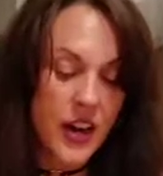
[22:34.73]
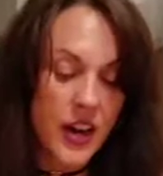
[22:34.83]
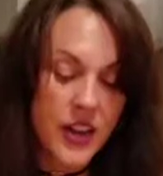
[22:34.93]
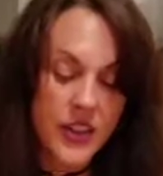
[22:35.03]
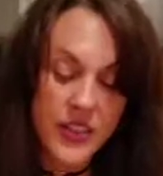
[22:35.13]

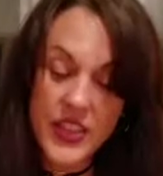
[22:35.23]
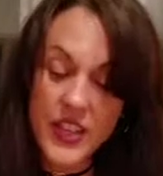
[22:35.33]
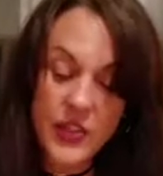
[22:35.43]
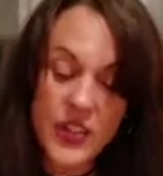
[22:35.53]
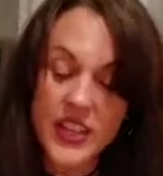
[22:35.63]
Then
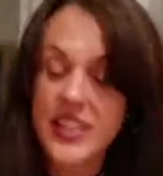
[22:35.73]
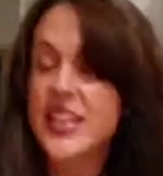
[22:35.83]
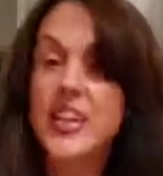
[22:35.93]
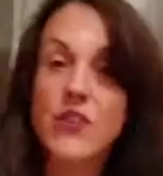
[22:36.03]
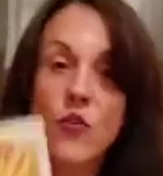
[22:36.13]
you've got the
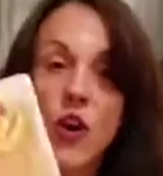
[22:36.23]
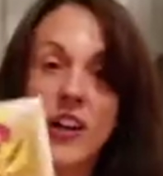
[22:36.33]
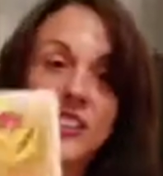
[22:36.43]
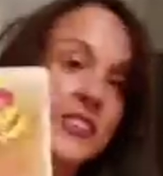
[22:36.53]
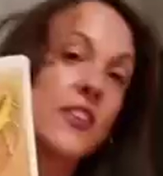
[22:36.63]
King of
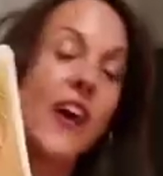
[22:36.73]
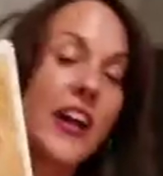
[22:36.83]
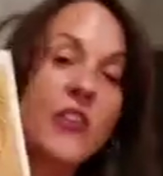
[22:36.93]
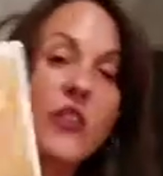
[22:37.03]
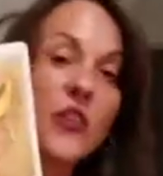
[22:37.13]
Wands. So I
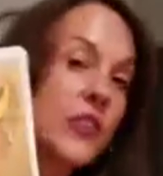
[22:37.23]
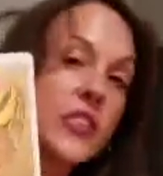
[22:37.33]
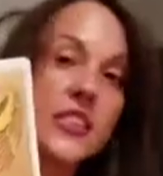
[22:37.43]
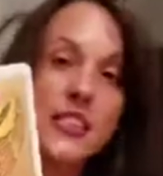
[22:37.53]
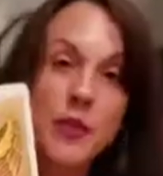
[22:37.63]
don't know if this
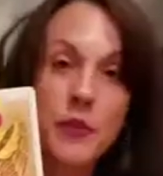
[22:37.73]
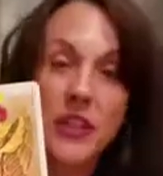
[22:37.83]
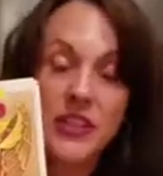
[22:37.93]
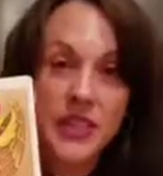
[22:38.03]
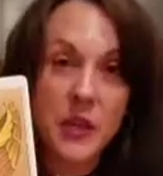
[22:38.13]
is somebody
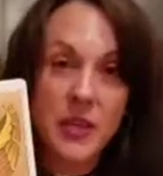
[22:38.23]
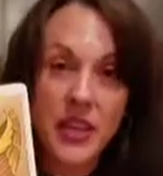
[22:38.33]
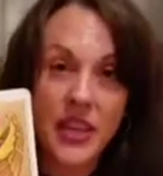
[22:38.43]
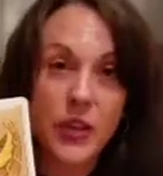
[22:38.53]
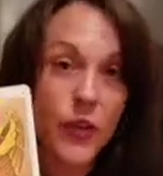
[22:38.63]
else coming
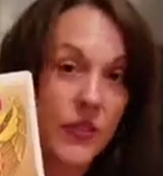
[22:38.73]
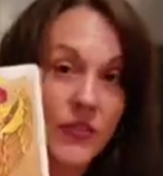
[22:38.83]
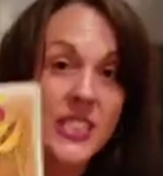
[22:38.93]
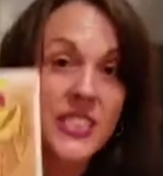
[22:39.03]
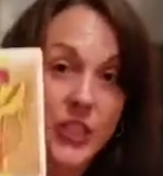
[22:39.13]
in or if
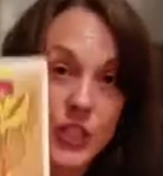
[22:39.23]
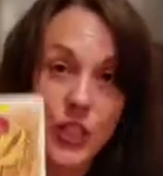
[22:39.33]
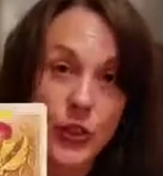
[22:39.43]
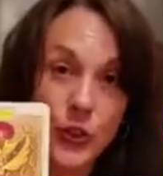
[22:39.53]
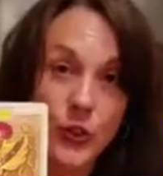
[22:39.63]
this is
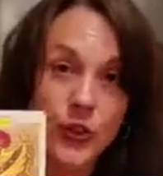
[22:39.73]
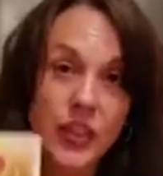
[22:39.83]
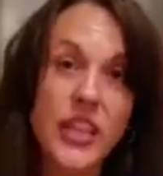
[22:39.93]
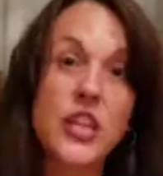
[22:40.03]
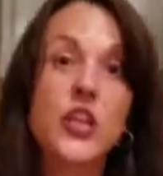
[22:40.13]
you.
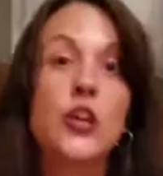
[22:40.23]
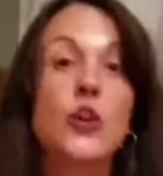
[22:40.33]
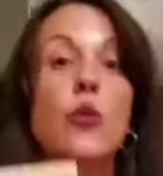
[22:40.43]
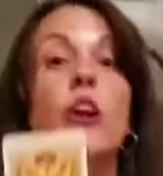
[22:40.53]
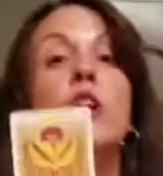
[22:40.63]
Like you
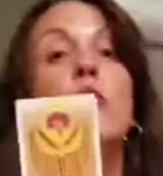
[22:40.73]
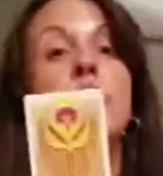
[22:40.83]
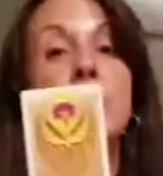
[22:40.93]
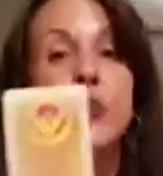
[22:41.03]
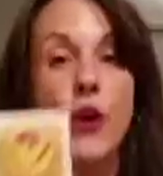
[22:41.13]
are going
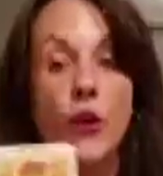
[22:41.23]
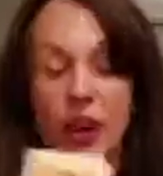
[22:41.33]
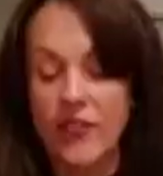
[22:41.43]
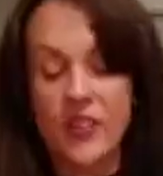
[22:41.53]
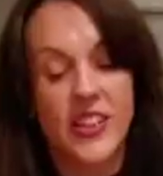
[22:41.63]
to, oh, I
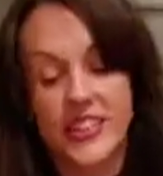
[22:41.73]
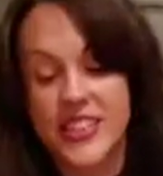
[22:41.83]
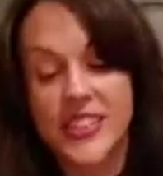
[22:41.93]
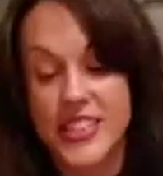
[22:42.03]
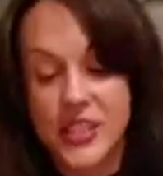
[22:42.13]
feel like this
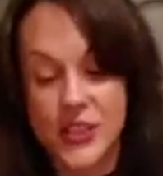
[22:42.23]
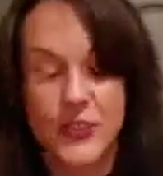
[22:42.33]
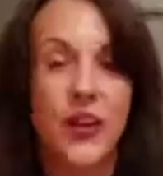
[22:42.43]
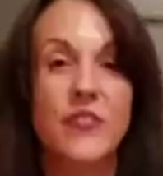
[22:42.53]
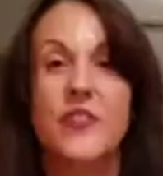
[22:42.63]
is you.
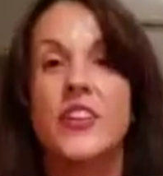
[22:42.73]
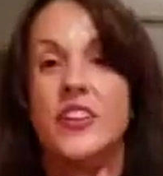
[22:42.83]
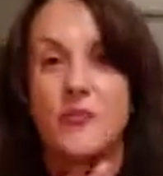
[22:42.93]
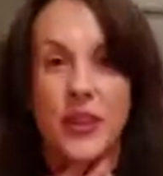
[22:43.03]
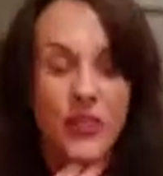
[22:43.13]
I feel it in
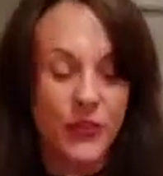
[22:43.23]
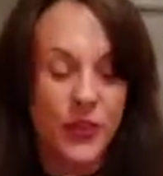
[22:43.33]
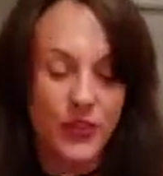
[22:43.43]
my throat.